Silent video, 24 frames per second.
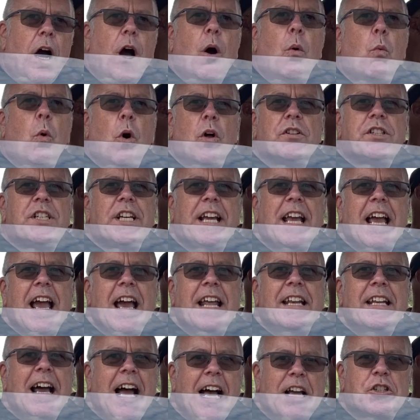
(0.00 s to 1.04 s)
And once
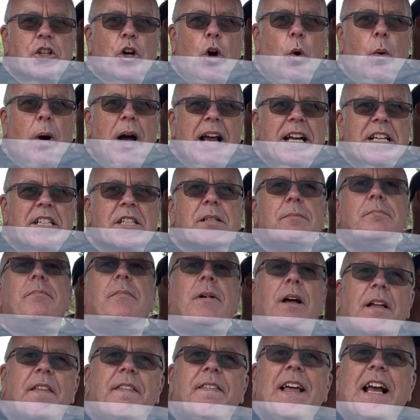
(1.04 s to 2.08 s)
again, as always,
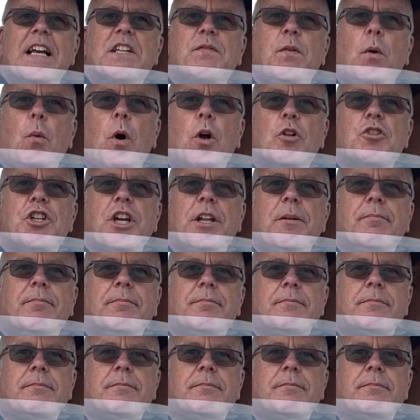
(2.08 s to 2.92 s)
thanks for watching.